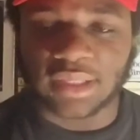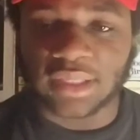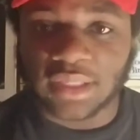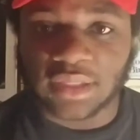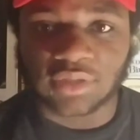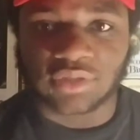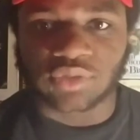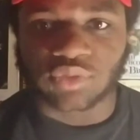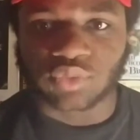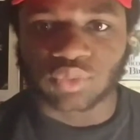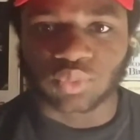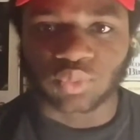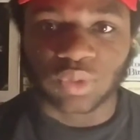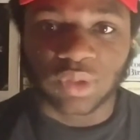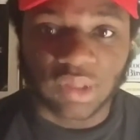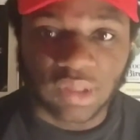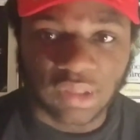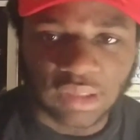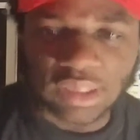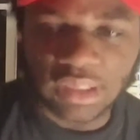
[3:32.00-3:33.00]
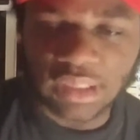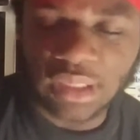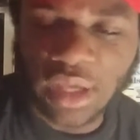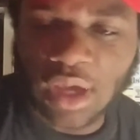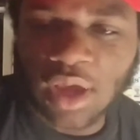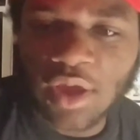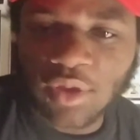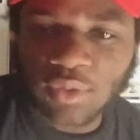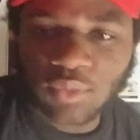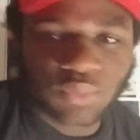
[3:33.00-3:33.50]
he is really,
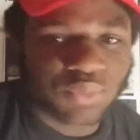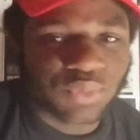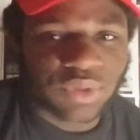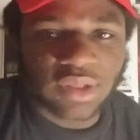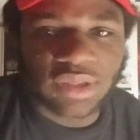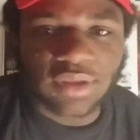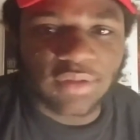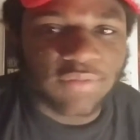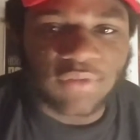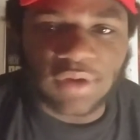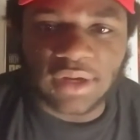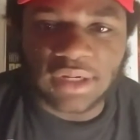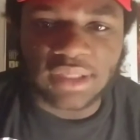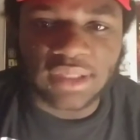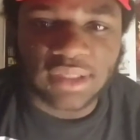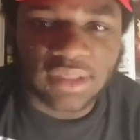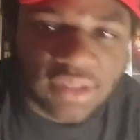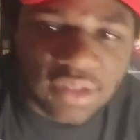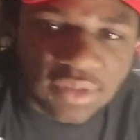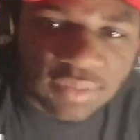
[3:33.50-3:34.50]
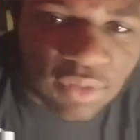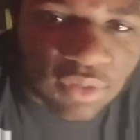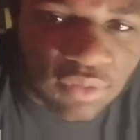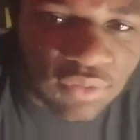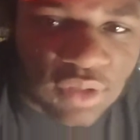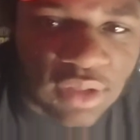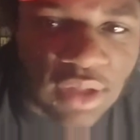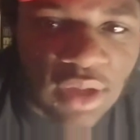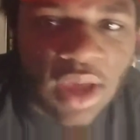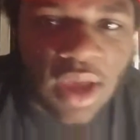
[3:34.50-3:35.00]
really funny in this
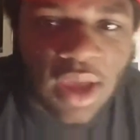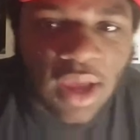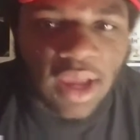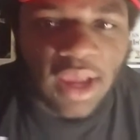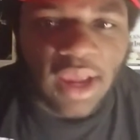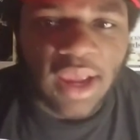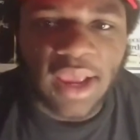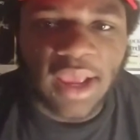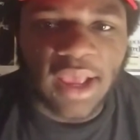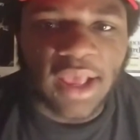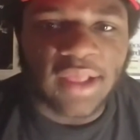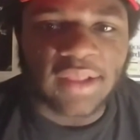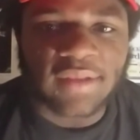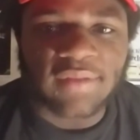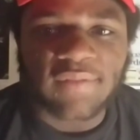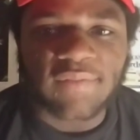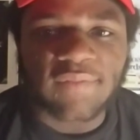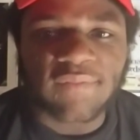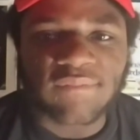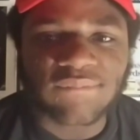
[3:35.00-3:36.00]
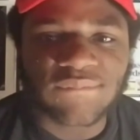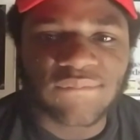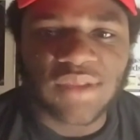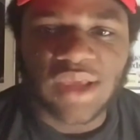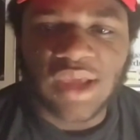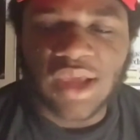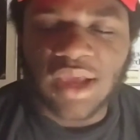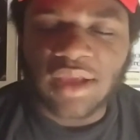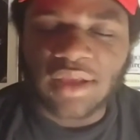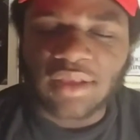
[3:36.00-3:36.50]
movie. And
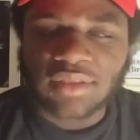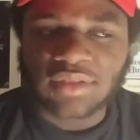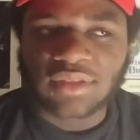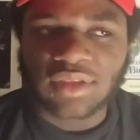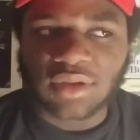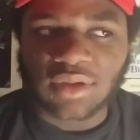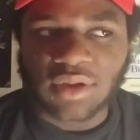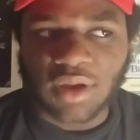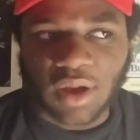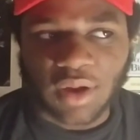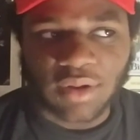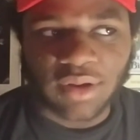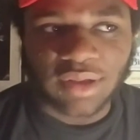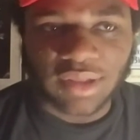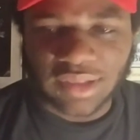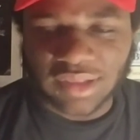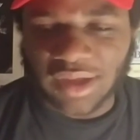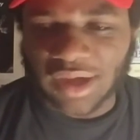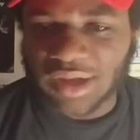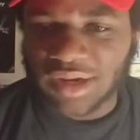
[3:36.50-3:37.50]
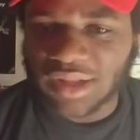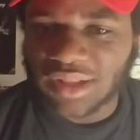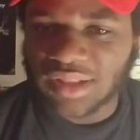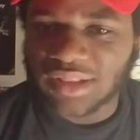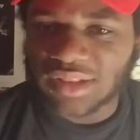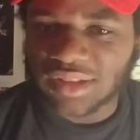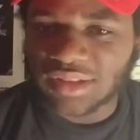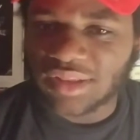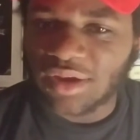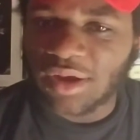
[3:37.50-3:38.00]
there
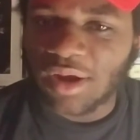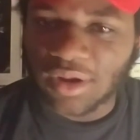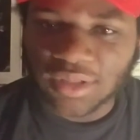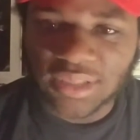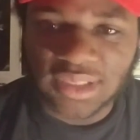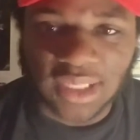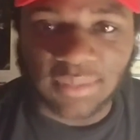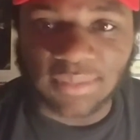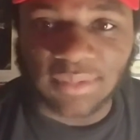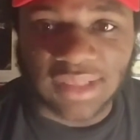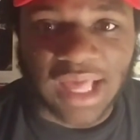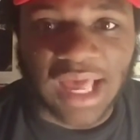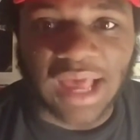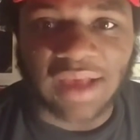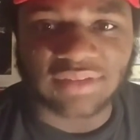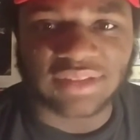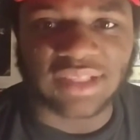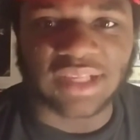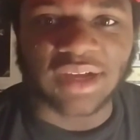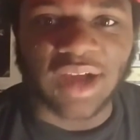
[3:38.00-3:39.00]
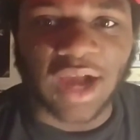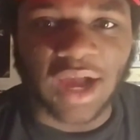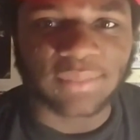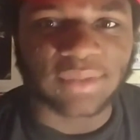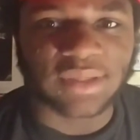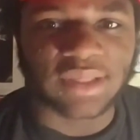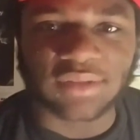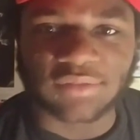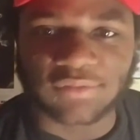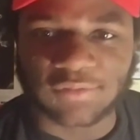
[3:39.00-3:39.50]
are some laughs that got
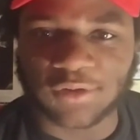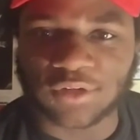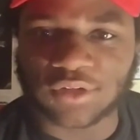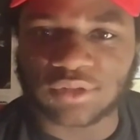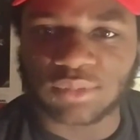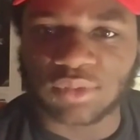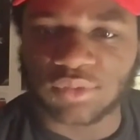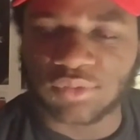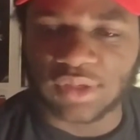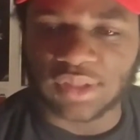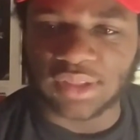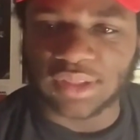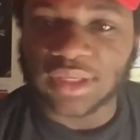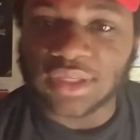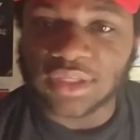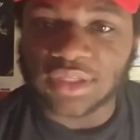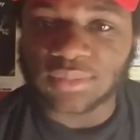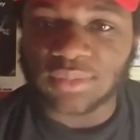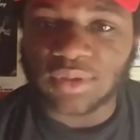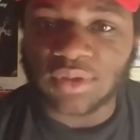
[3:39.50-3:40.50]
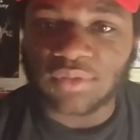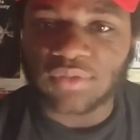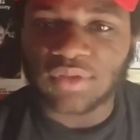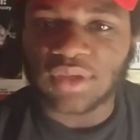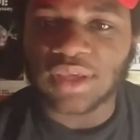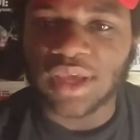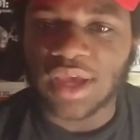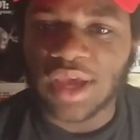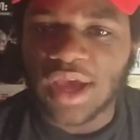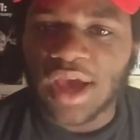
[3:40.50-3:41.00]
me in the first movie. In this
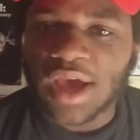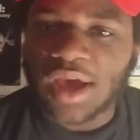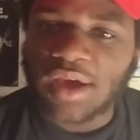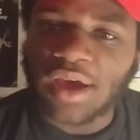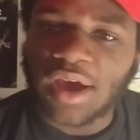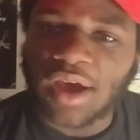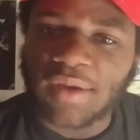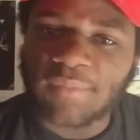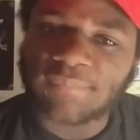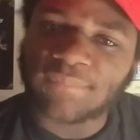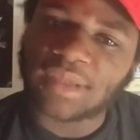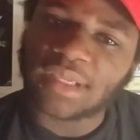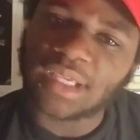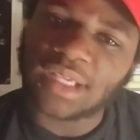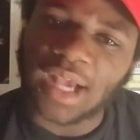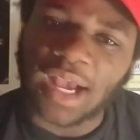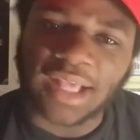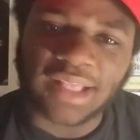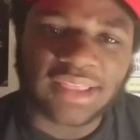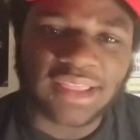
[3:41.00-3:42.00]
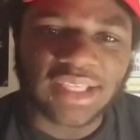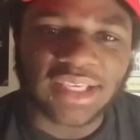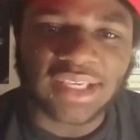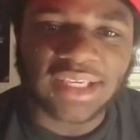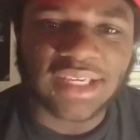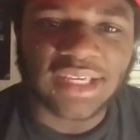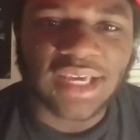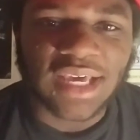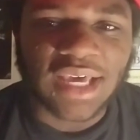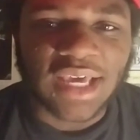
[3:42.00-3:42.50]
movie, I
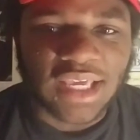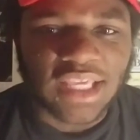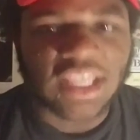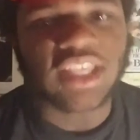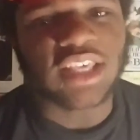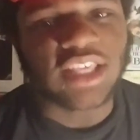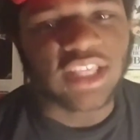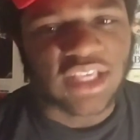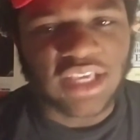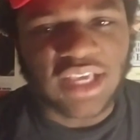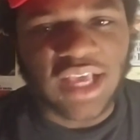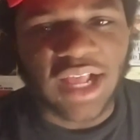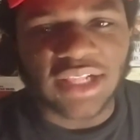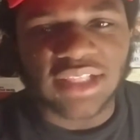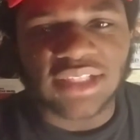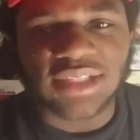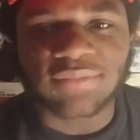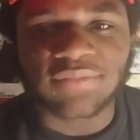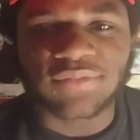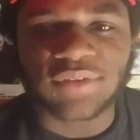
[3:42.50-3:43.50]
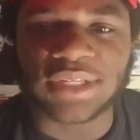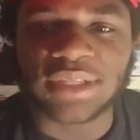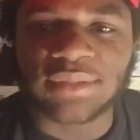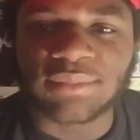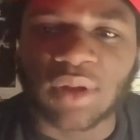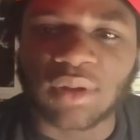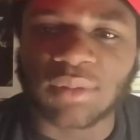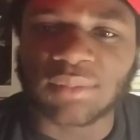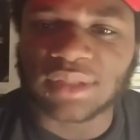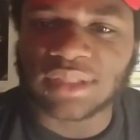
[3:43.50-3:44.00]
think he had some funny
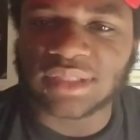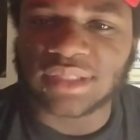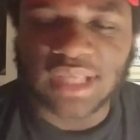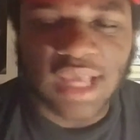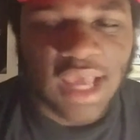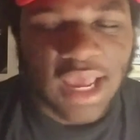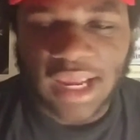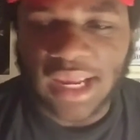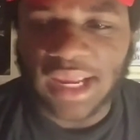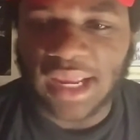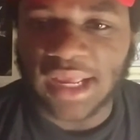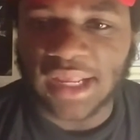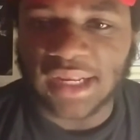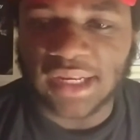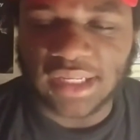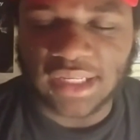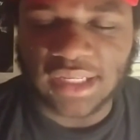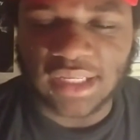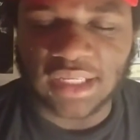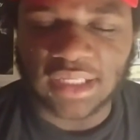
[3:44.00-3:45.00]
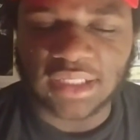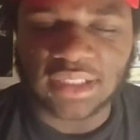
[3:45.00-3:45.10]
moments, and